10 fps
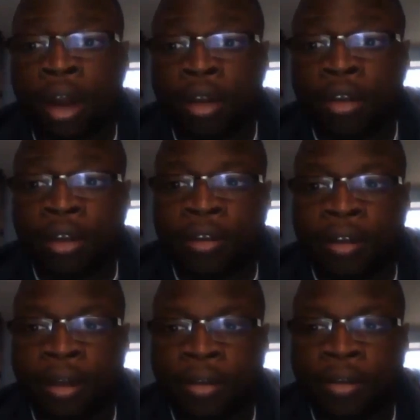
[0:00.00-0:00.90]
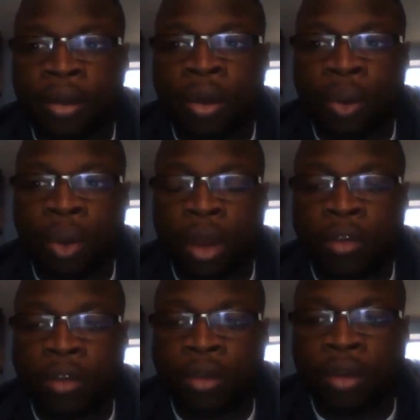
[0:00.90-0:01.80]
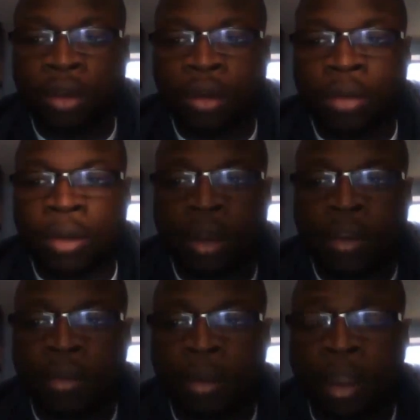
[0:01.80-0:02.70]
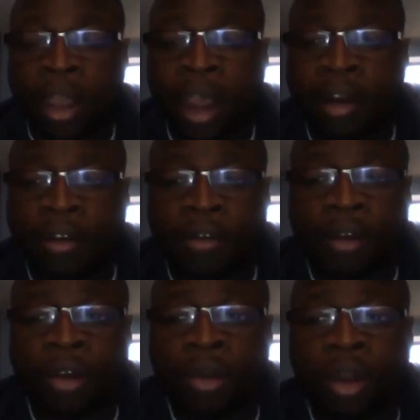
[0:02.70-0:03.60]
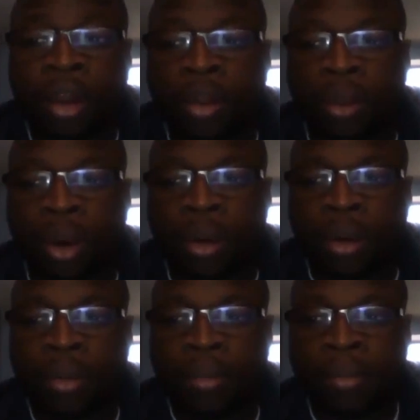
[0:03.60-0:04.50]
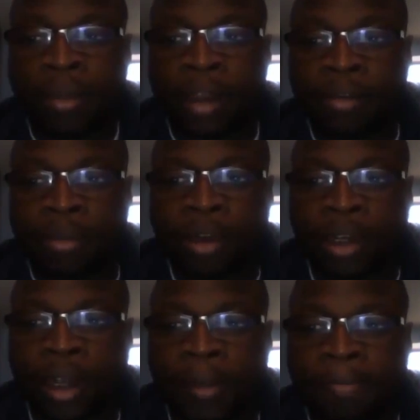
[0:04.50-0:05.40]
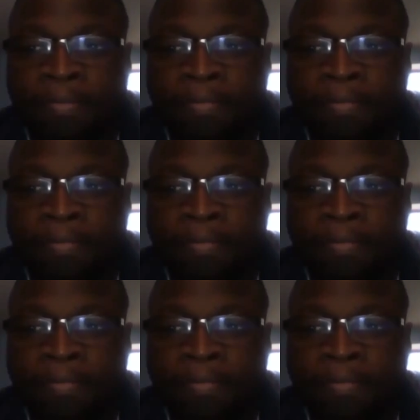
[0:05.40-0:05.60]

and alternate skills, what else are you doing to make the characters feel unique in the world? Thanks, appreciate it.